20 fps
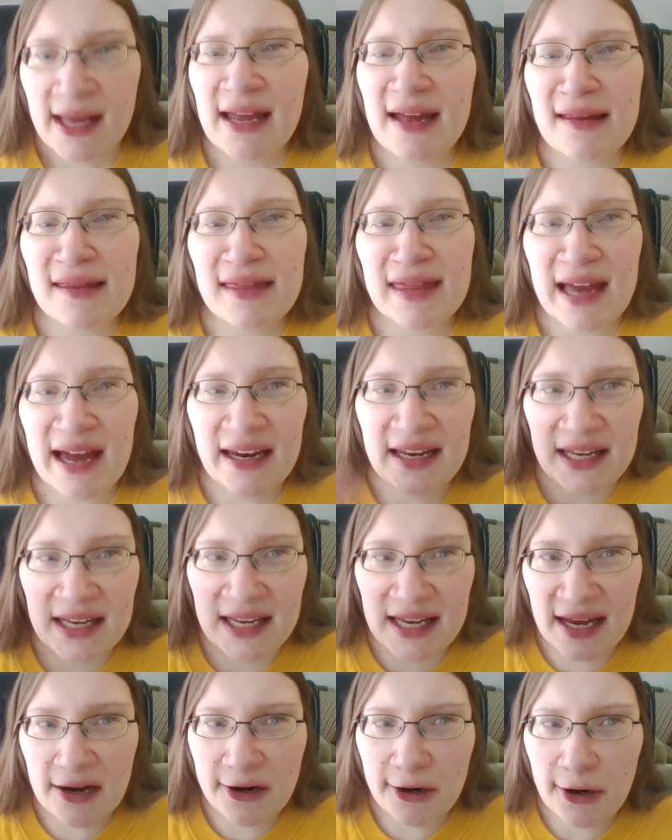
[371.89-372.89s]
is that
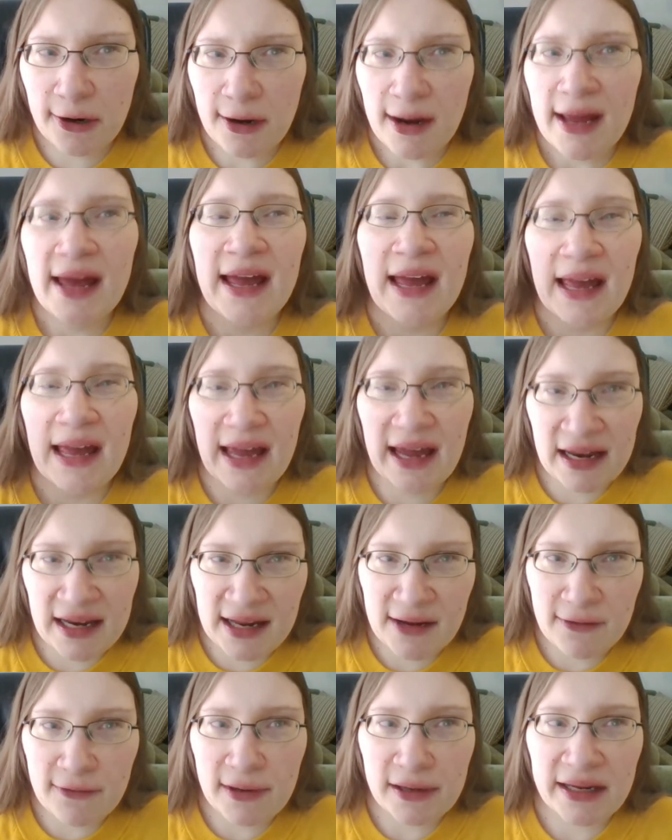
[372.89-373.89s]
here
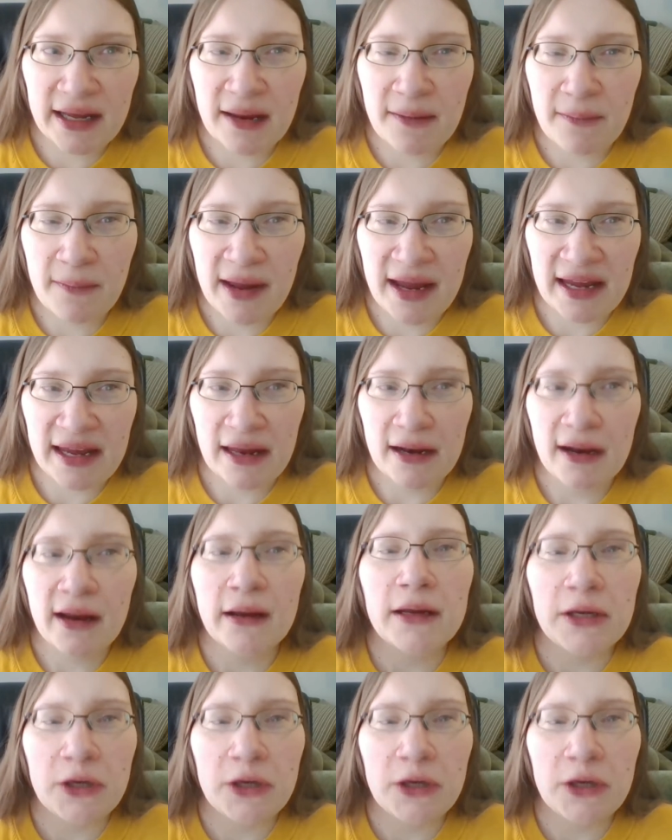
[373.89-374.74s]
anyone can make it.